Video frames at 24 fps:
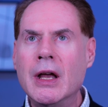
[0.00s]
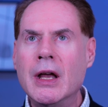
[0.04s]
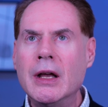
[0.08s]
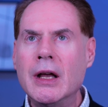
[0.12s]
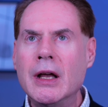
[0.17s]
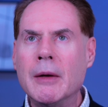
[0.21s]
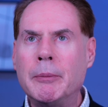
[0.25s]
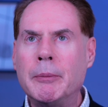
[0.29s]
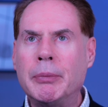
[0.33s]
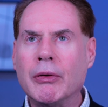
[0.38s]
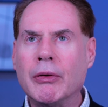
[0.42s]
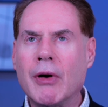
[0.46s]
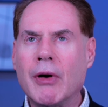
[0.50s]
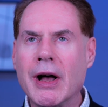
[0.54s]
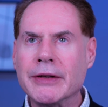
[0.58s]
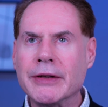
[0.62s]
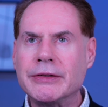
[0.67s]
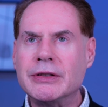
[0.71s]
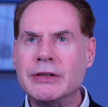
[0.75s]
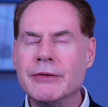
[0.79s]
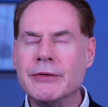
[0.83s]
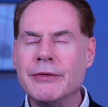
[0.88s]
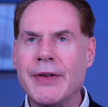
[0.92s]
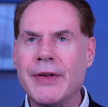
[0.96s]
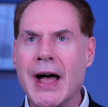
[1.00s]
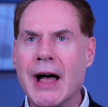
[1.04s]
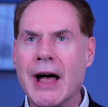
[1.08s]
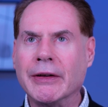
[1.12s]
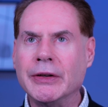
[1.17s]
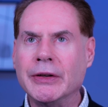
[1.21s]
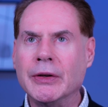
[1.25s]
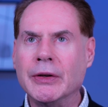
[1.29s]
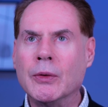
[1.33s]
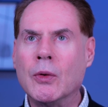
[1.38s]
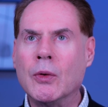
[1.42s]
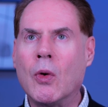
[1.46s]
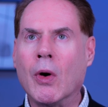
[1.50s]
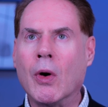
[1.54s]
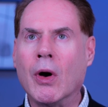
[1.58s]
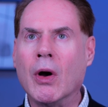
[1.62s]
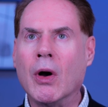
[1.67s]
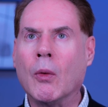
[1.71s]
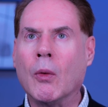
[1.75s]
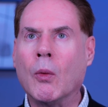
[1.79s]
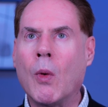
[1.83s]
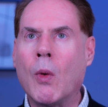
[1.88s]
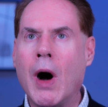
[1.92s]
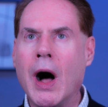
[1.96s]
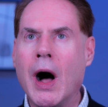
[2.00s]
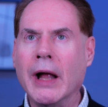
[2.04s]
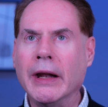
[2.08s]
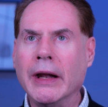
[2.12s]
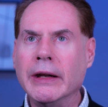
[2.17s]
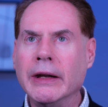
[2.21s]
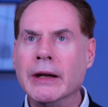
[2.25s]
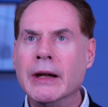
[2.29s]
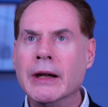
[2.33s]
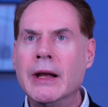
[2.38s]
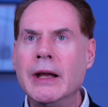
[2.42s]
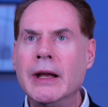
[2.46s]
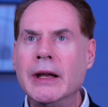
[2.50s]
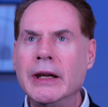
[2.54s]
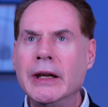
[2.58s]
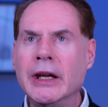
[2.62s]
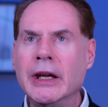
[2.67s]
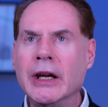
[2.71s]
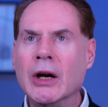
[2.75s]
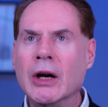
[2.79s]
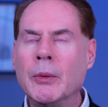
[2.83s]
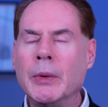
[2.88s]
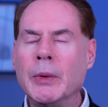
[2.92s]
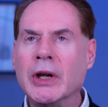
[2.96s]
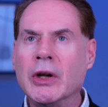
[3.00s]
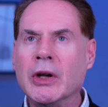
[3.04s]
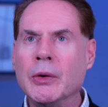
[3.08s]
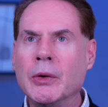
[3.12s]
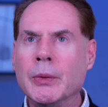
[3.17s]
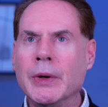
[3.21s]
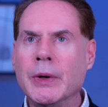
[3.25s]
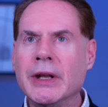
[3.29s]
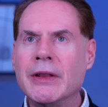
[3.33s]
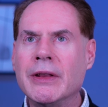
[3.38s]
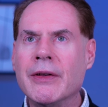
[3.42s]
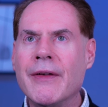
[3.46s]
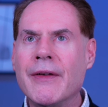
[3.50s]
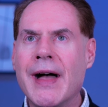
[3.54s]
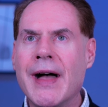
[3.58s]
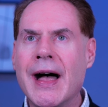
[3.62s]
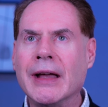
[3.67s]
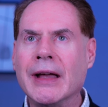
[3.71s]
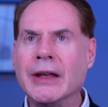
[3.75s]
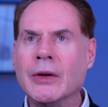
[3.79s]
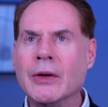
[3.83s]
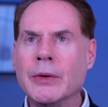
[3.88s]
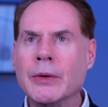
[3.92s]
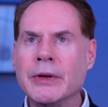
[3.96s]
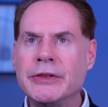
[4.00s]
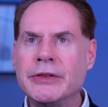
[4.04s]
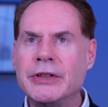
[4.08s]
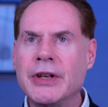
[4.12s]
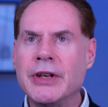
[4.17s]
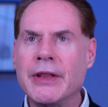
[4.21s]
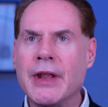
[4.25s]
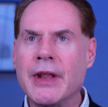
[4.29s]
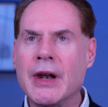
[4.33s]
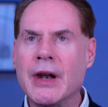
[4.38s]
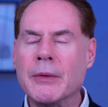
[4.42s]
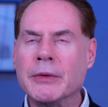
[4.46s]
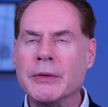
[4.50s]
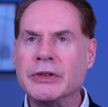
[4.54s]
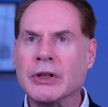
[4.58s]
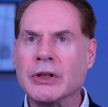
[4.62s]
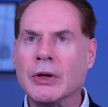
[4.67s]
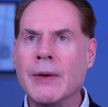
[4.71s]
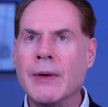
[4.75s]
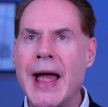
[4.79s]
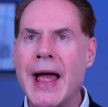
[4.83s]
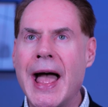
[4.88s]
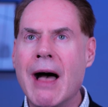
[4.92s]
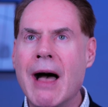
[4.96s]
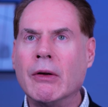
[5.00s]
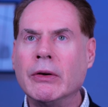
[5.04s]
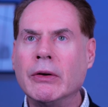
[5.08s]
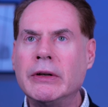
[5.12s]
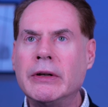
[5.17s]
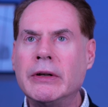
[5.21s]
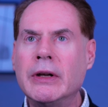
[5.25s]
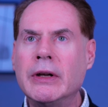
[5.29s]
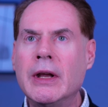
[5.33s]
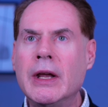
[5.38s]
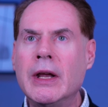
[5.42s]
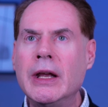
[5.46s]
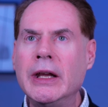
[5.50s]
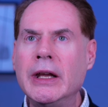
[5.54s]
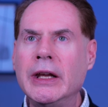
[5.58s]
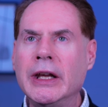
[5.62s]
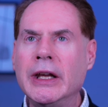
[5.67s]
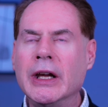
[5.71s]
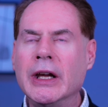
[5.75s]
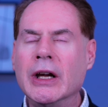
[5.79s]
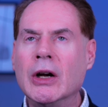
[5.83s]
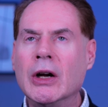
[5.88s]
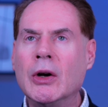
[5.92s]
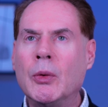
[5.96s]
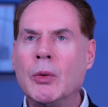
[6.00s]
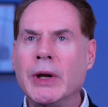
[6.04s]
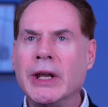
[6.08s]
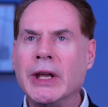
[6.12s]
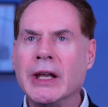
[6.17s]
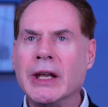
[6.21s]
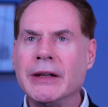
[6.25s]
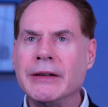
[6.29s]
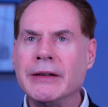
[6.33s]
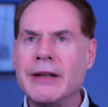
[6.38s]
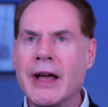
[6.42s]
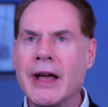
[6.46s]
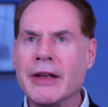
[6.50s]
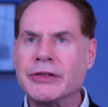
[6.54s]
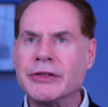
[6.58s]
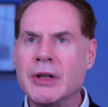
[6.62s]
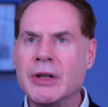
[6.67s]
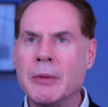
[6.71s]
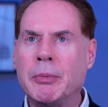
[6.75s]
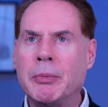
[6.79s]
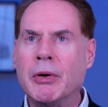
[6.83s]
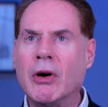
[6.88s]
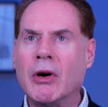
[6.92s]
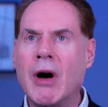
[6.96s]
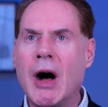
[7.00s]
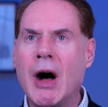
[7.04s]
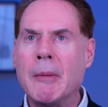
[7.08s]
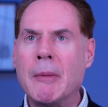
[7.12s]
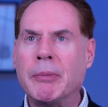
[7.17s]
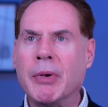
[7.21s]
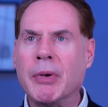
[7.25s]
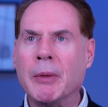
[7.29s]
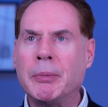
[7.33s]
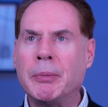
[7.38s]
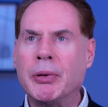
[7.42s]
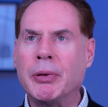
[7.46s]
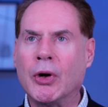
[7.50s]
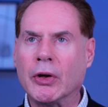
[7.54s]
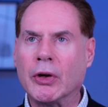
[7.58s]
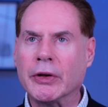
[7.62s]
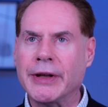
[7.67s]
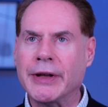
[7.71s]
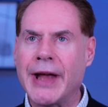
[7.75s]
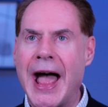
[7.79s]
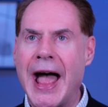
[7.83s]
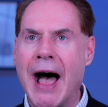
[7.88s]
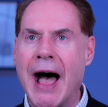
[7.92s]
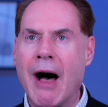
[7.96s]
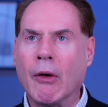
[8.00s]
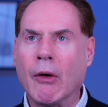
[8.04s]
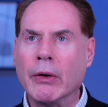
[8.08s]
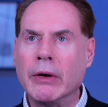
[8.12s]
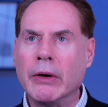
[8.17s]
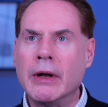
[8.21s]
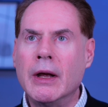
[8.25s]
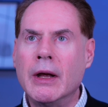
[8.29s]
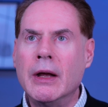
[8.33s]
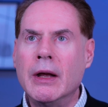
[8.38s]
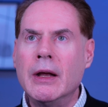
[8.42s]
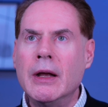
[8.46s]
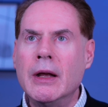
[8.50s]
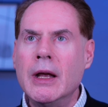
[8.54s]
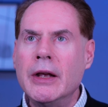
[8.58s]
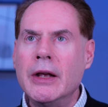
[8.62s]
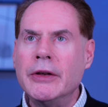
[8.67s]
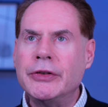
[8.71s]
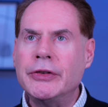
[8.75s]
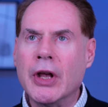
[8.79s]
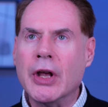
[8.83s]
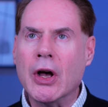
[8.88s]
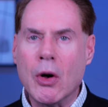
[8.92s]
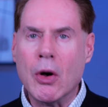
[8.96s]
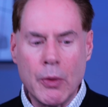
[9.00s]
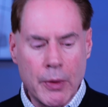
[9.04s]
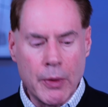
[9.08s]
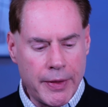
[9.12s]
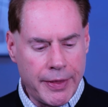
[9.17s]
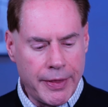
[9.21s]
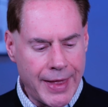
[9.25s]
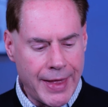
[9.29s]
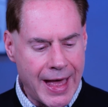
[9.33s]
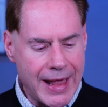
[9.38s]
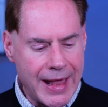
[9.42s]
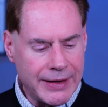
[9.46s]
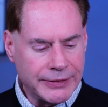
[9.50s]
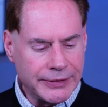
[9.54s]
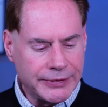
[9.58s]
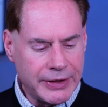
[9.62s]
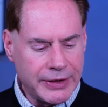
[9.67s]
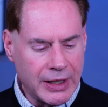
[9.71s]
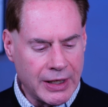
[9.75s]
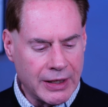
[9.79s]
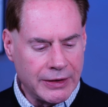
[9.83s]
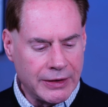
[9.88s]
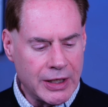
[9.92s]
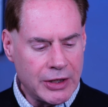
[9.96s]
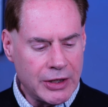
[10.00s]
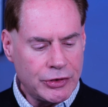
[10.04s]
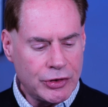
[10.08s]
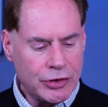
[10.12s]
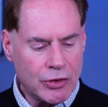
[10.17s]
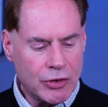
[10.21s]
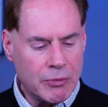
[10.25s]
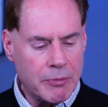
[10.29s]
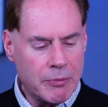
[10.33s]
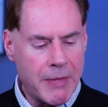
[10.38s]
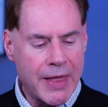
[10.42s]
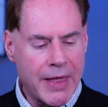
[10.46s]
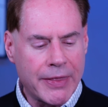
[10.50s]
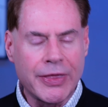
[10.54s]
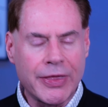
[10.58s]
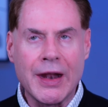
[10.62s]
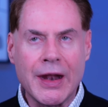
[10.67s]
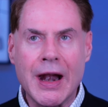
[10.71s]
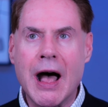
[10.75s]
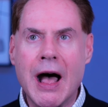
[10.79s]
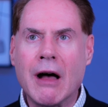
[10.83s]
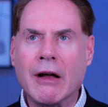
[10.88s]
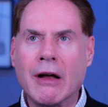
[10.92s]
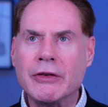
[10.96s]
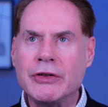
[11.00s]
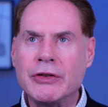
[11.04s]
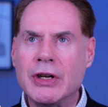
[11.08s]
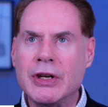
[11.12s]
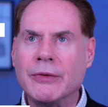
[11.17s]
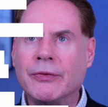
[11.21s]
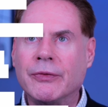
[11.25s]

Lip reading: plus value or a 1. Here we could read the value and see that it was a ground. Here we can test a pull up or pull down. So that is the initial methodology for